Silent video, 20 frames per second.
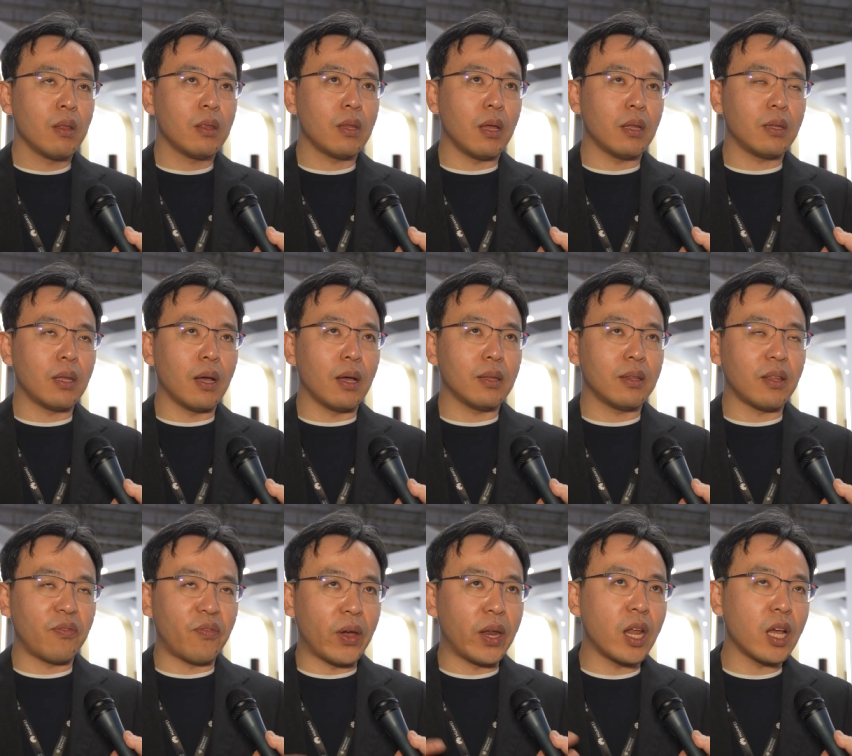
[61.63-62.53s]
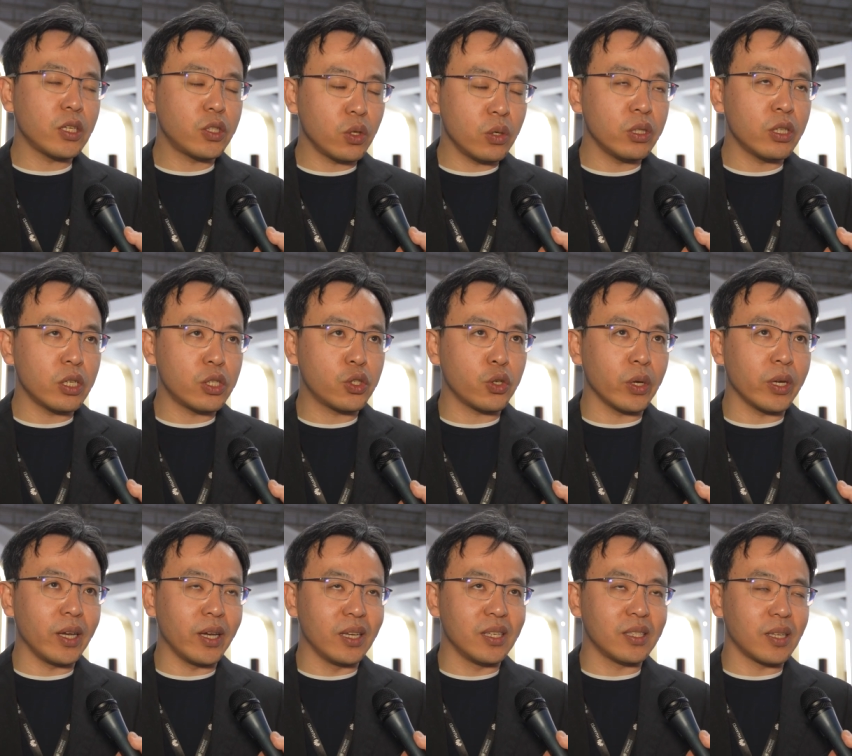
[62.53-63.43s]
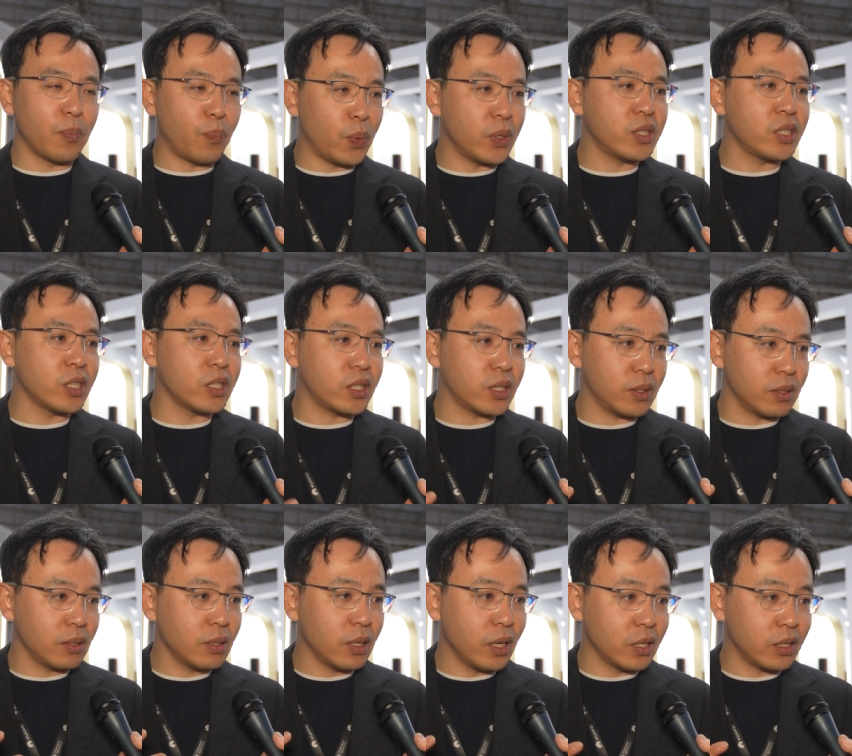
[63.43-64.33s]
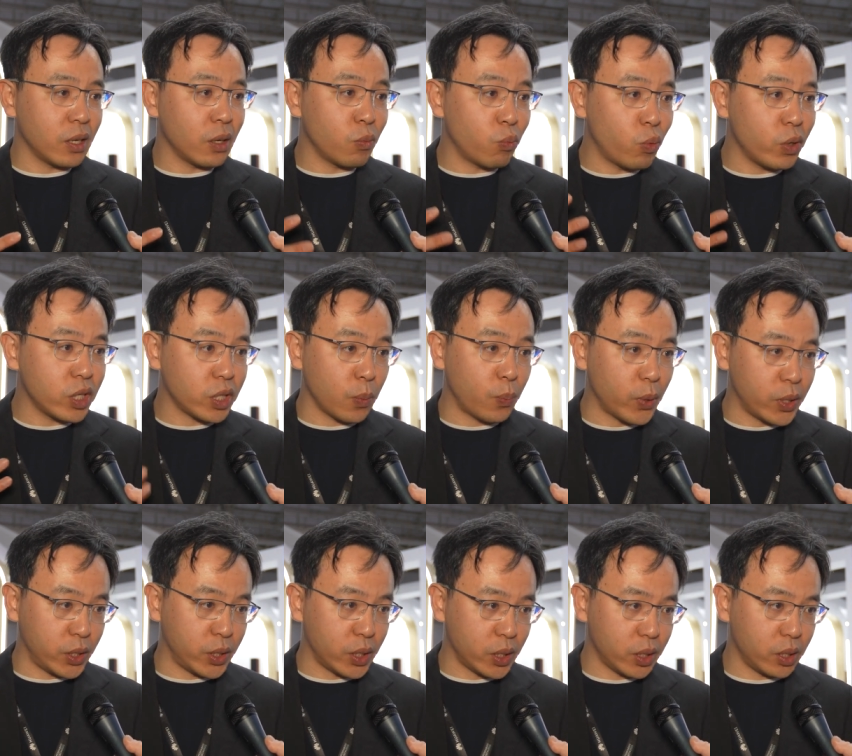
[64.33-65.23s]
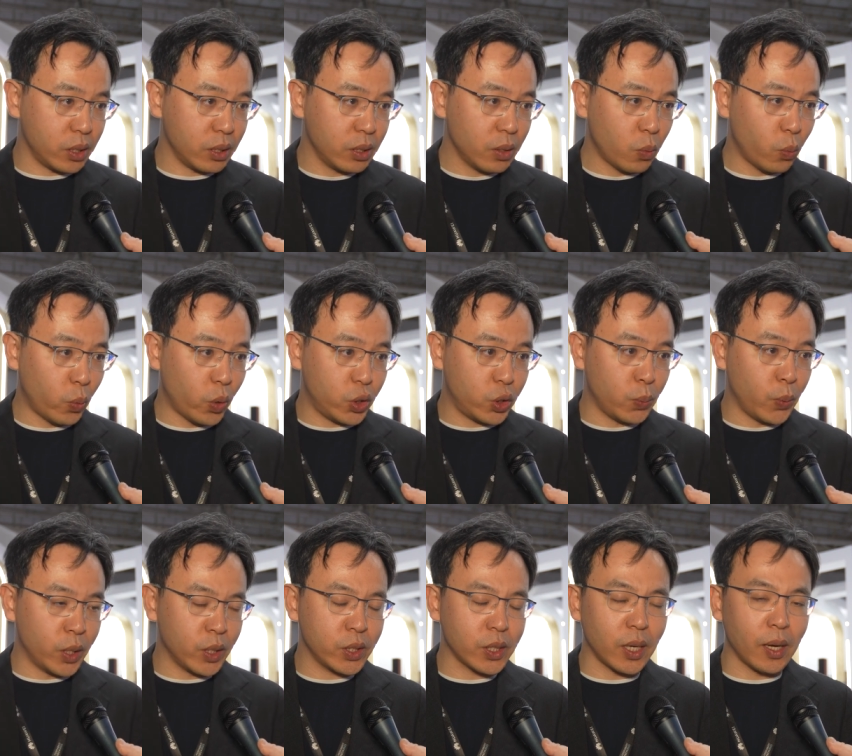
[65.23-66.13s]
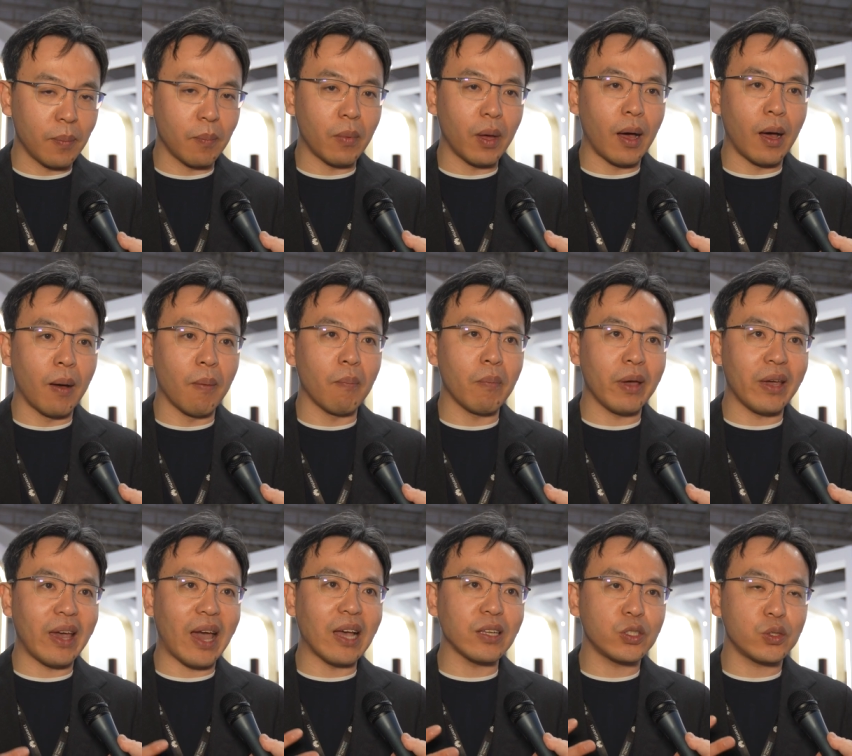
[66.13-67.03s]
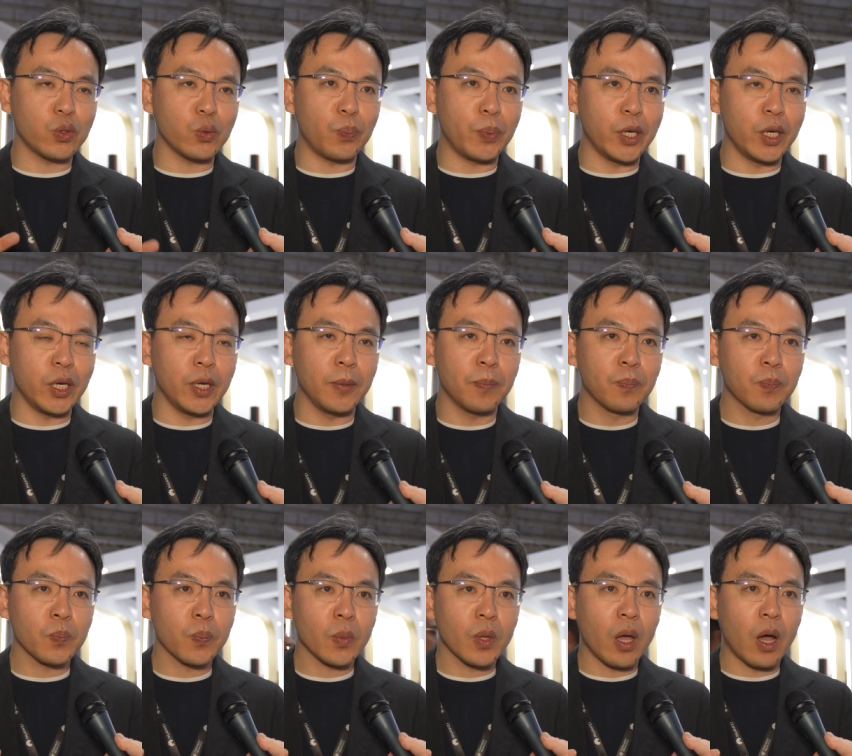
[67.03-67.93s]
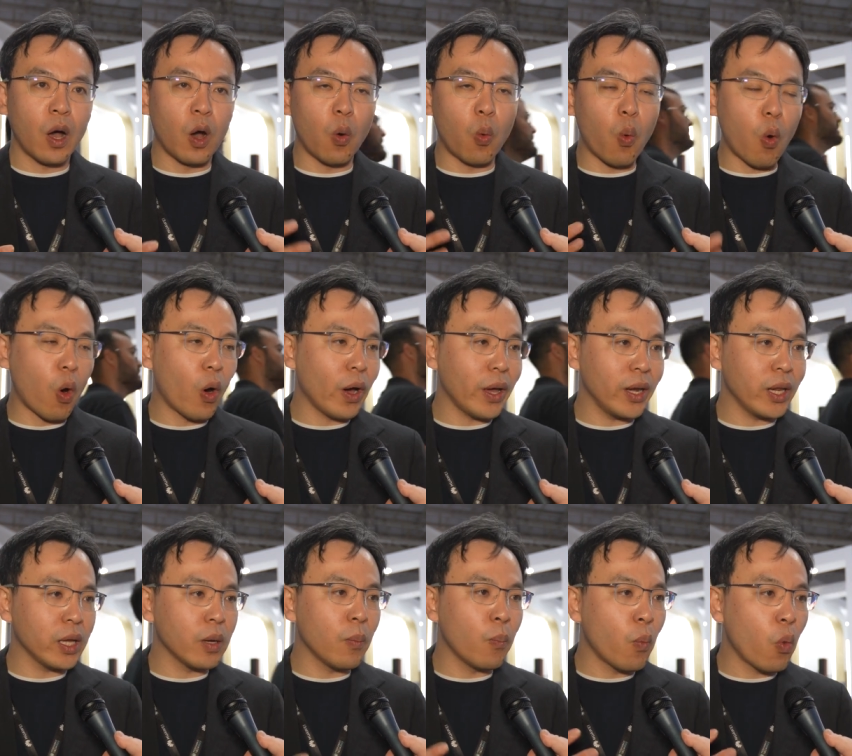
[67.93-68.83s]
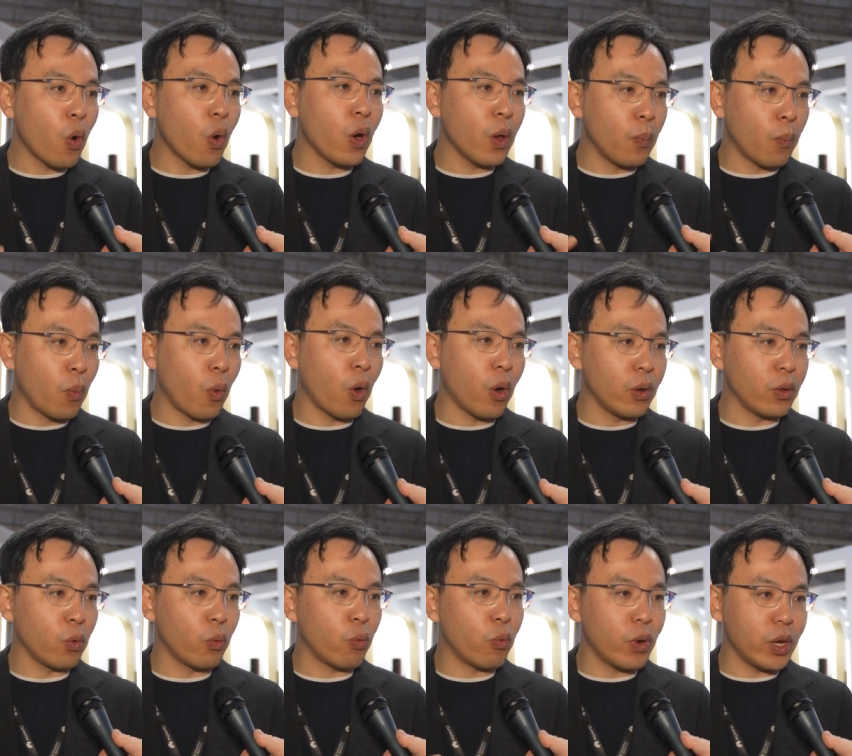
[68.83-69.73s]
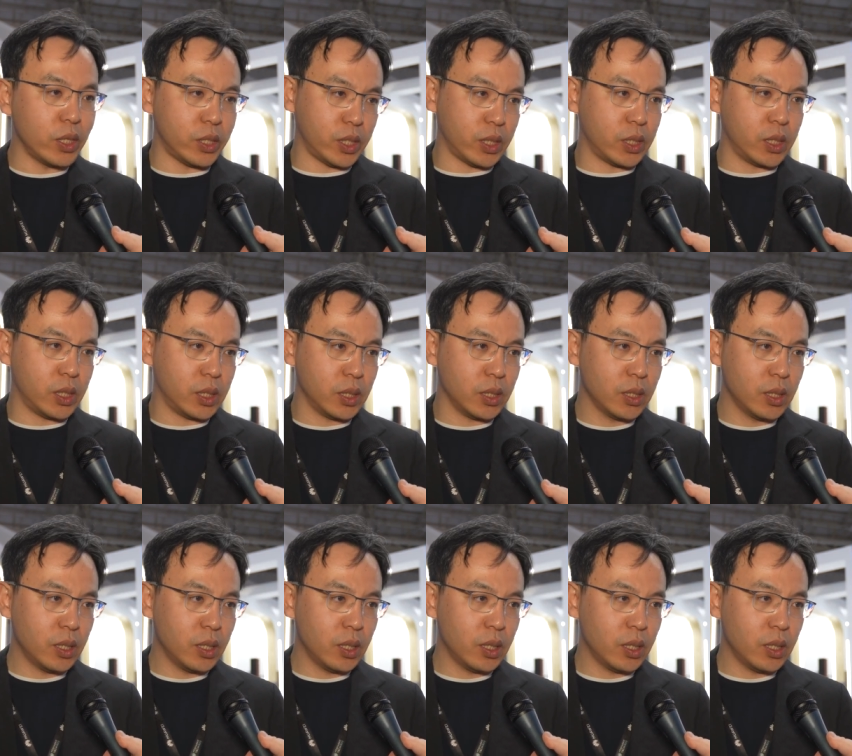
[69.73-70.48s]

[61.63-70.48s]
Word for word: the, the, the, financial industry is a business, is a risk business, which means um, um, it has to be avoiding more and more the risks,